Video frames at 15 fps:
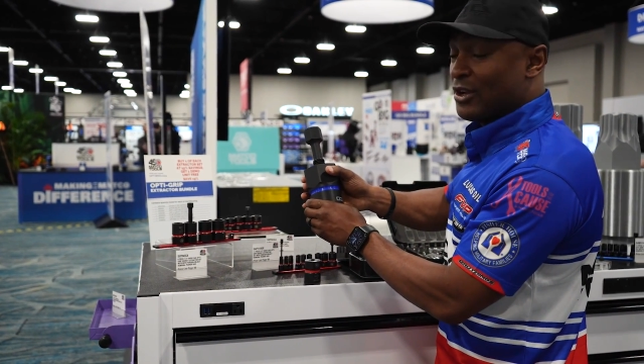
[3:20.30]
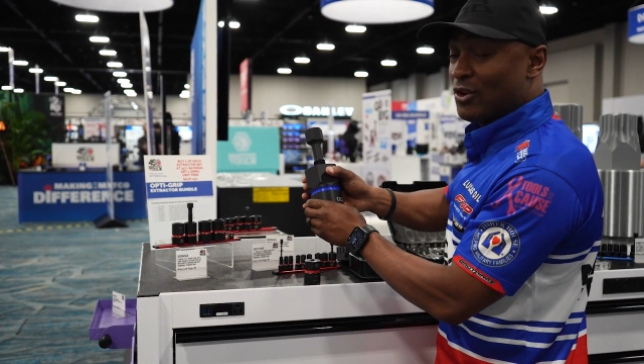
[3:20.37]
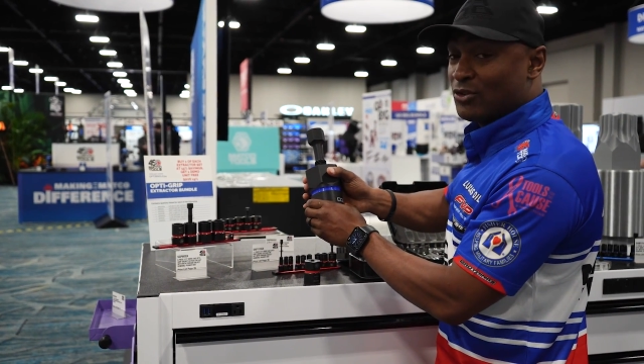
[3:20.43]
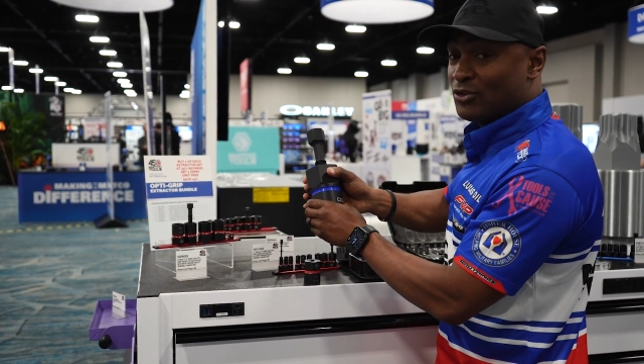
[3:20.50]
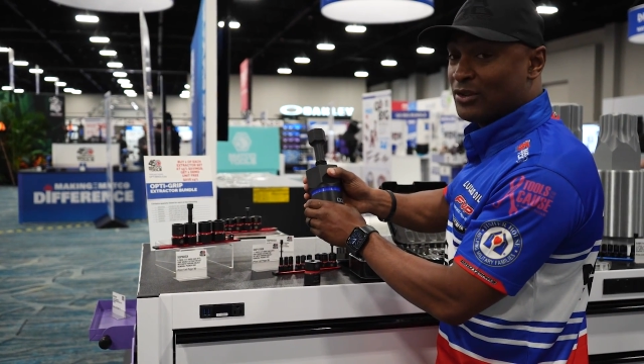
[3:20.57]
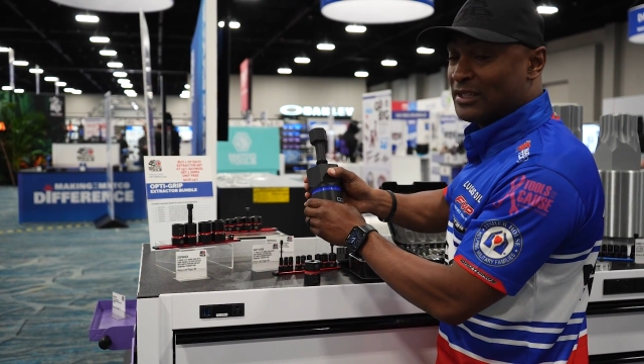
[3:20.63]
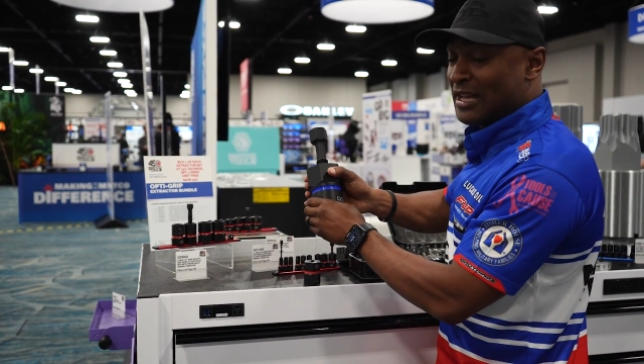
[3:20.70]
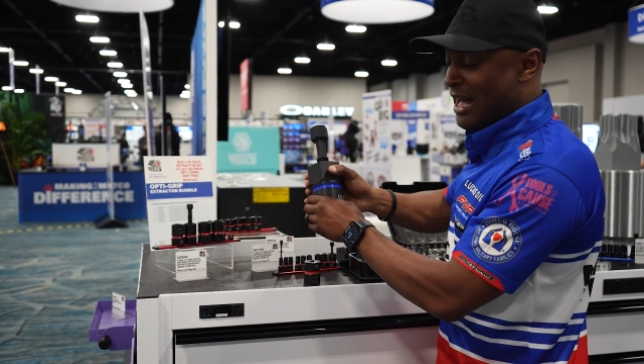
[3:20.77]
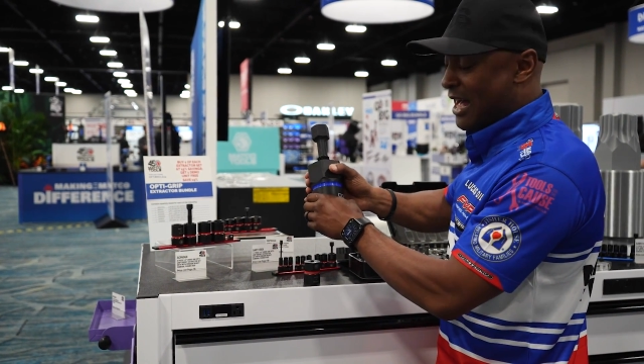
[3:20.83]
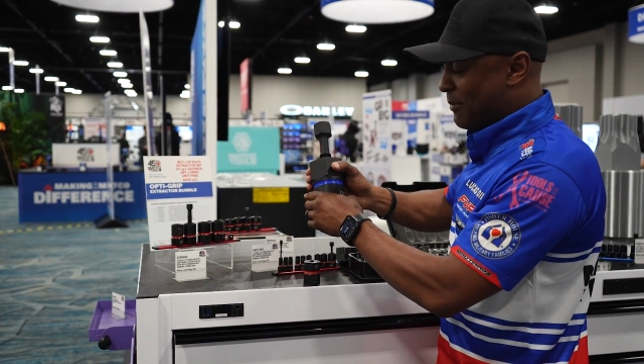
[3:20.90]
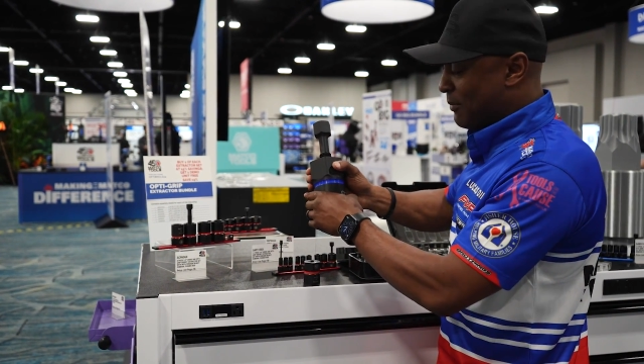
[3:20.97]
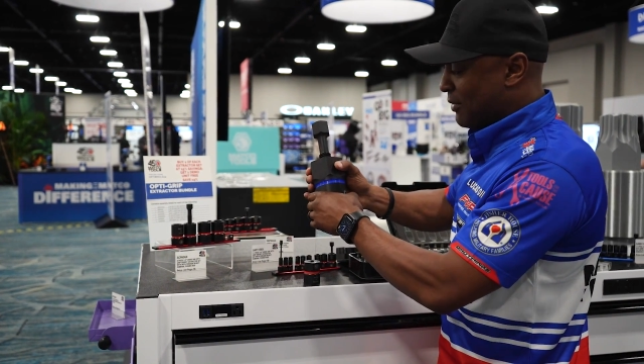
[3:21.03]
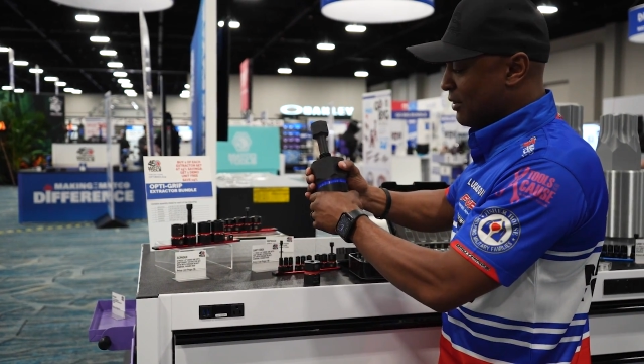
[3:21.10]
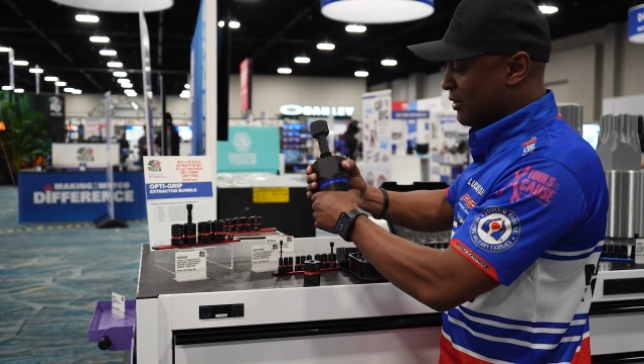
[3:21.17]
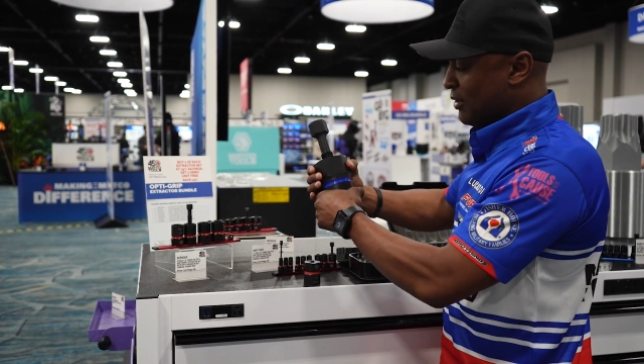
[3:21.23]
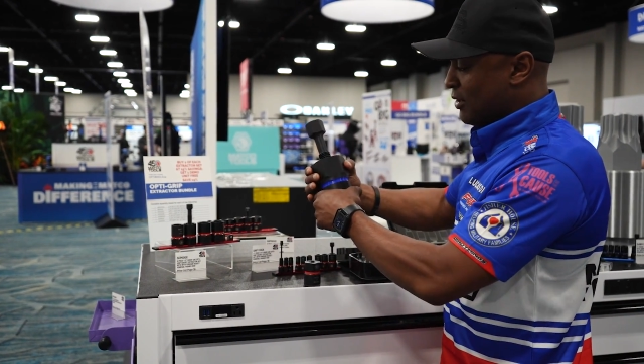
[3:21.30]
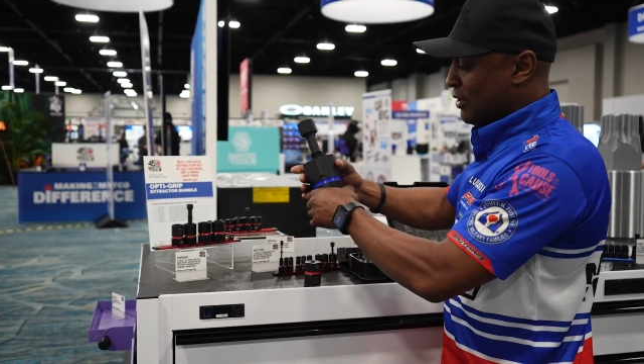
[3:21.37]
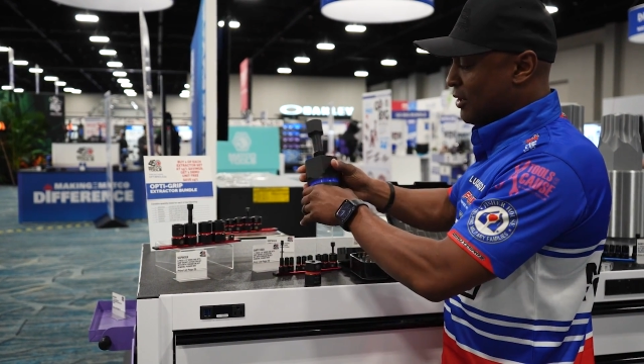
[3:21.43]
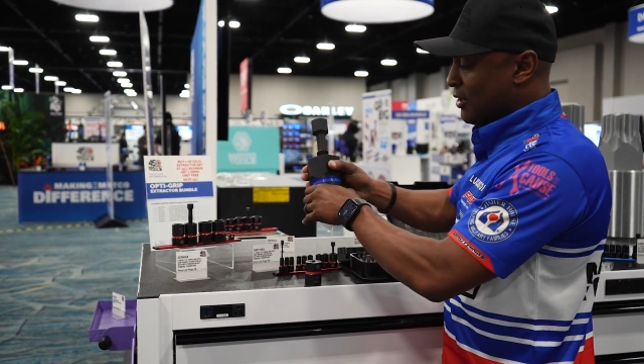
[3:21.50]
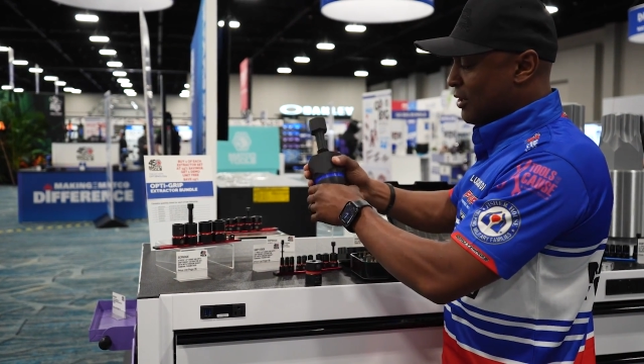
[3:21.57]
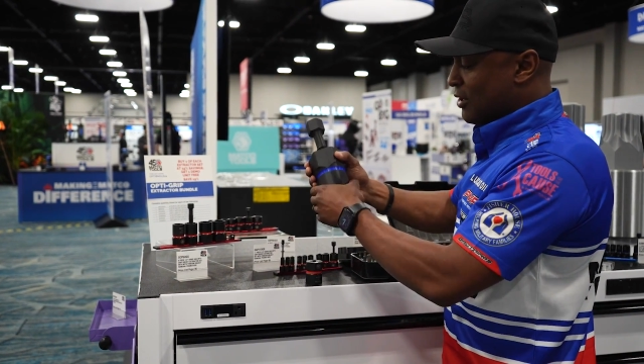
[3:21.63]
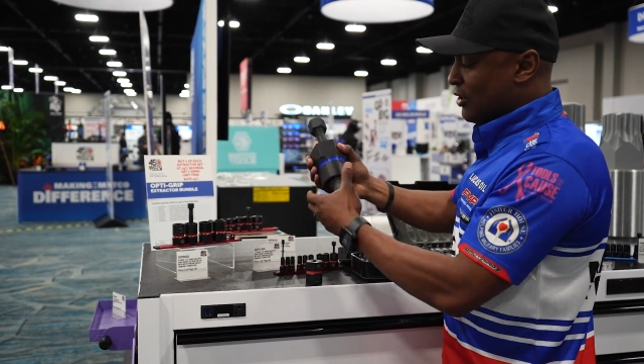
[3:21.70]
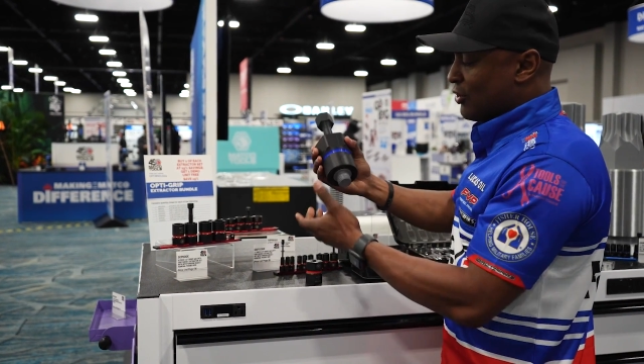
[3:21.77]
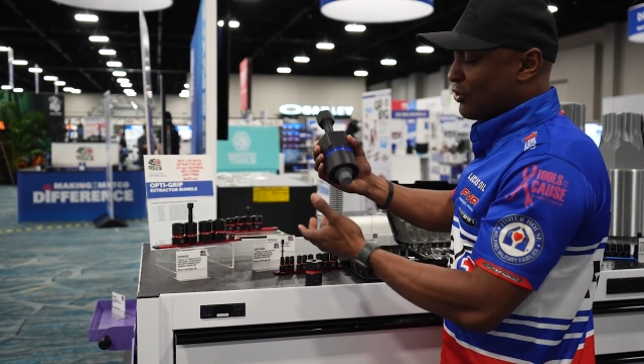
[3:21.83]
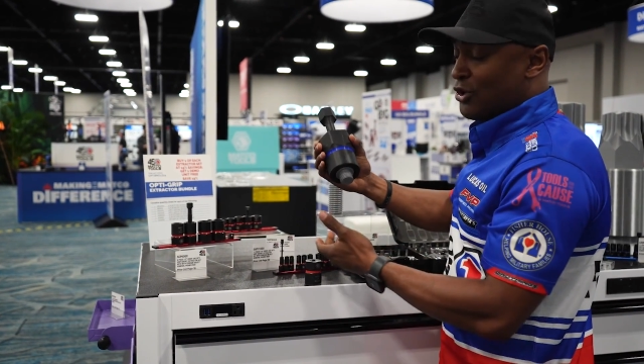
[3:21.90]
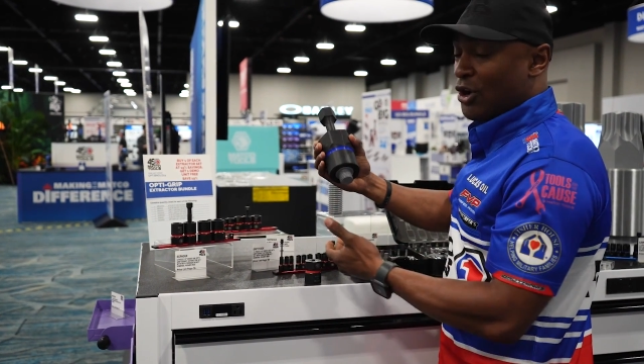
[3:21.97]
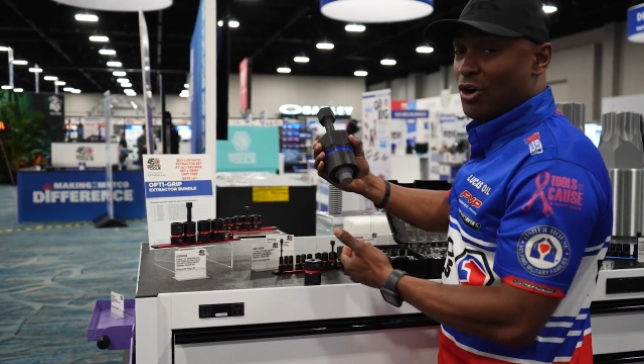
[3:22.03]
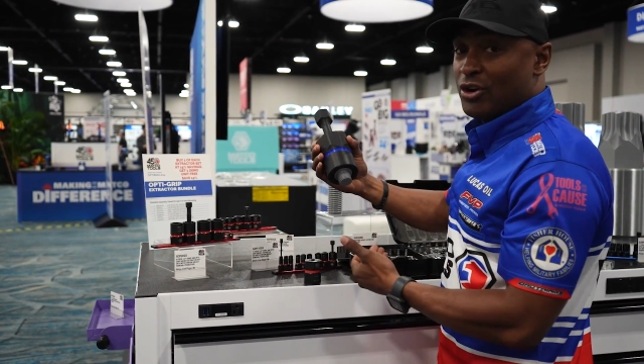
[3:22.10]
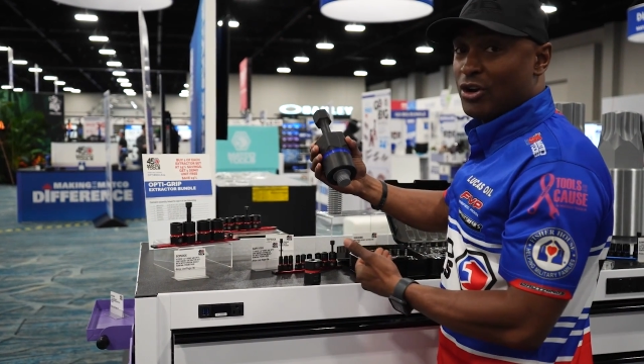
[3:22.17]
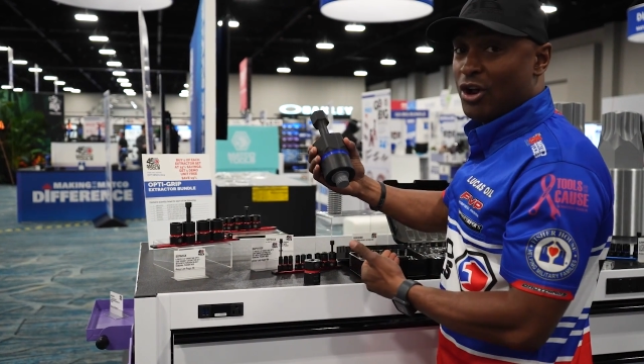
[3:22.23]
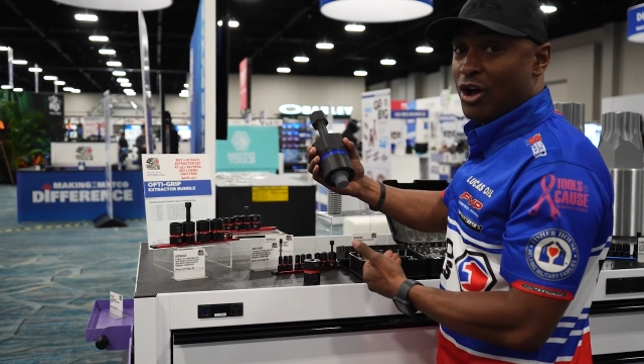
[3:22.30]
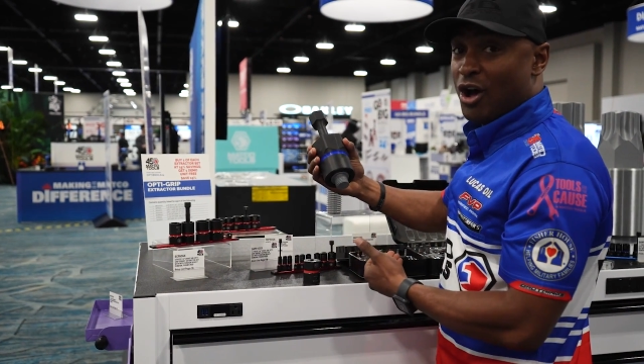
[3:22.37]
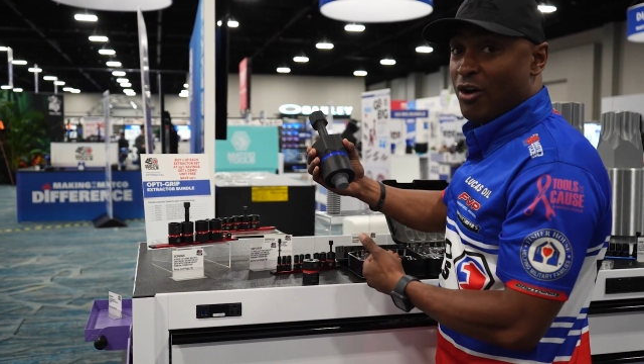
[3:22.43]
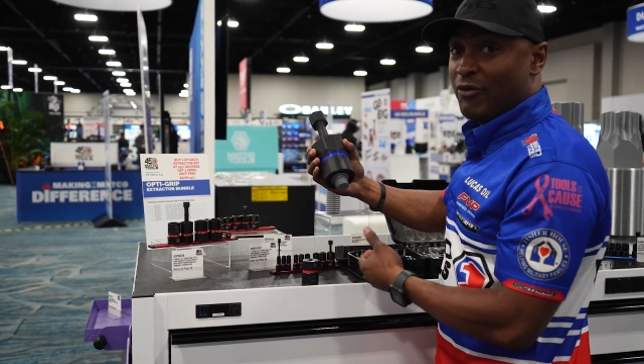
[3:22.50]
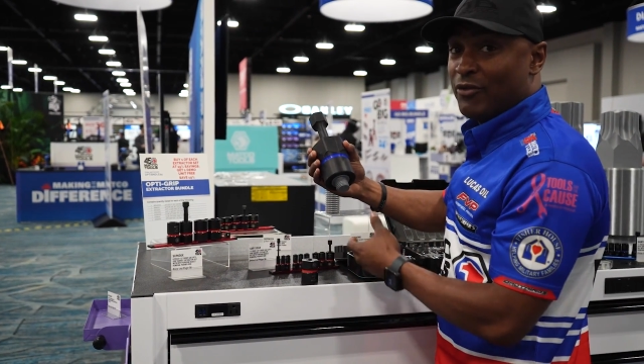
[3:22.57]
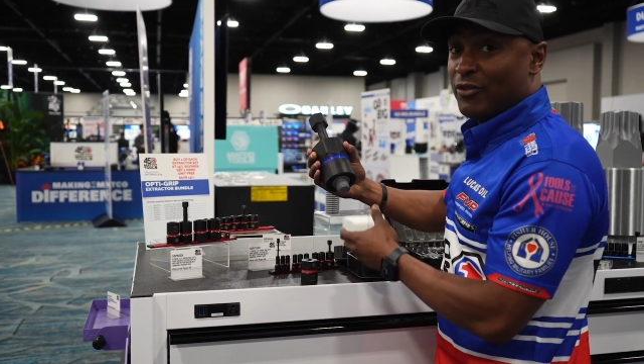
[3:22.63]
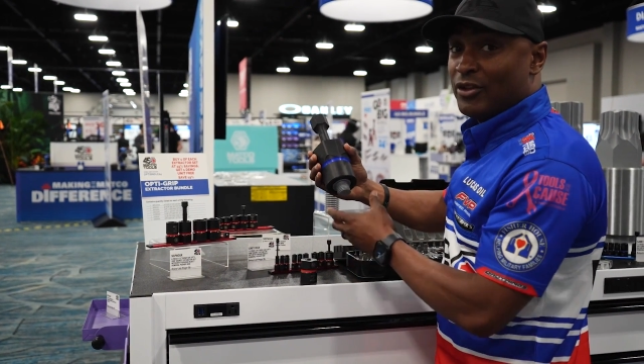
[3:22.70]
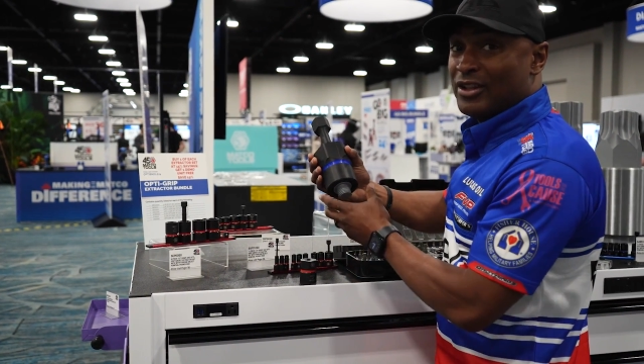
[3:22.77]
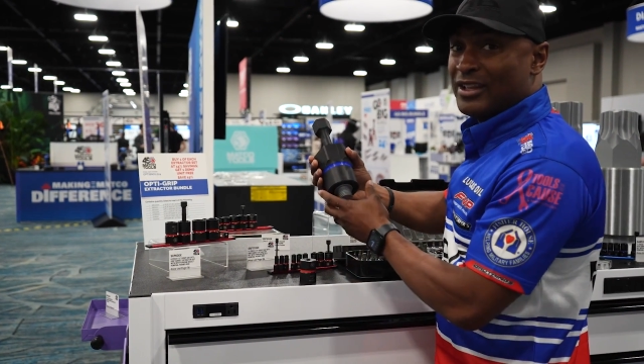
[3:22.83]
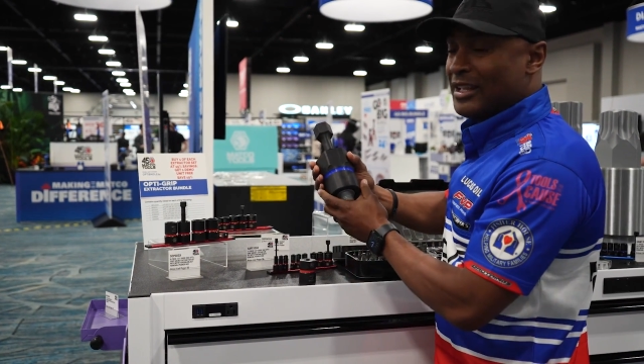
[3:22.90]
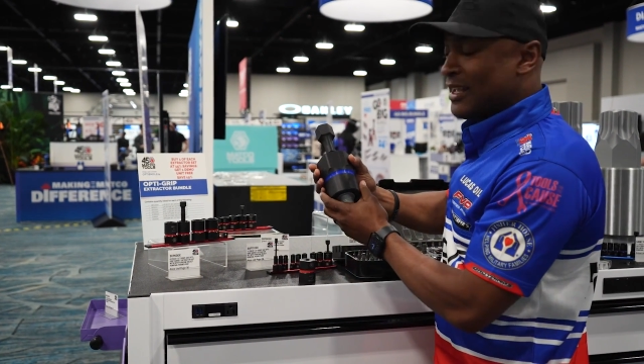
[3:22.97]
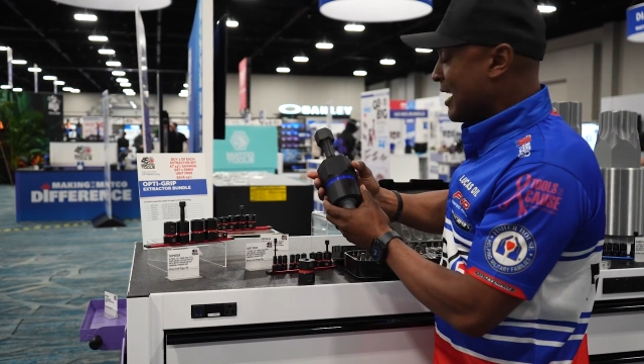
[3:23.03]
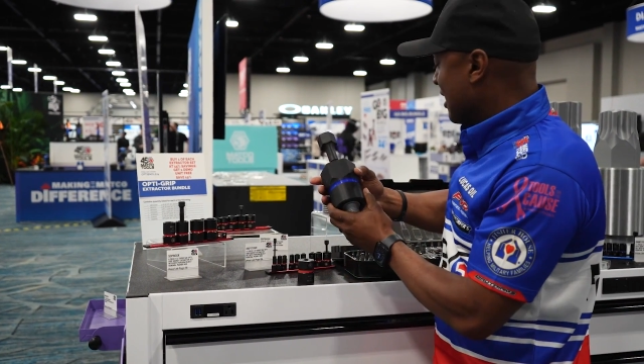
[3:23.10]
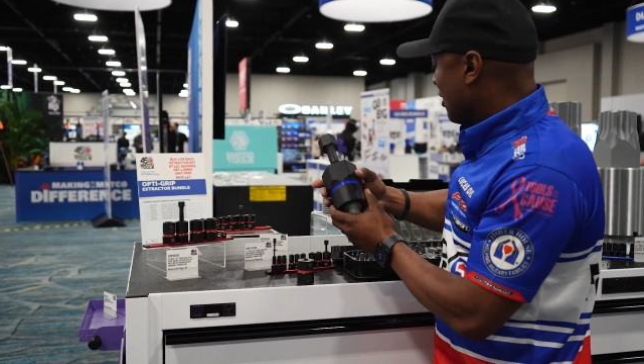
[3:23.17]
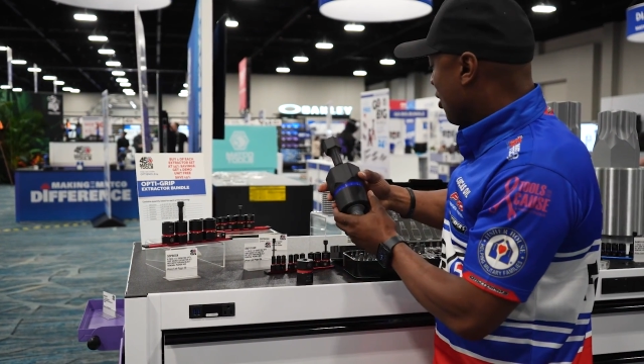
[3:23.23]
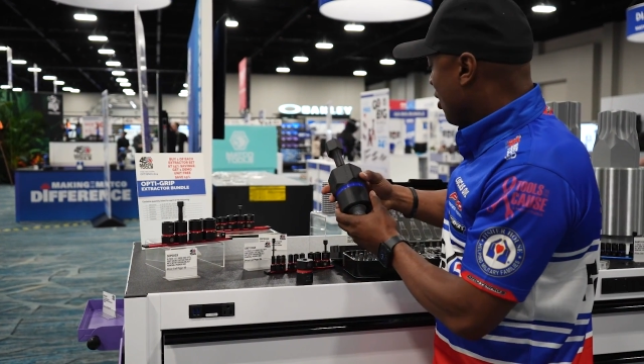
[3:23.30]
that goes on top, turn it off, and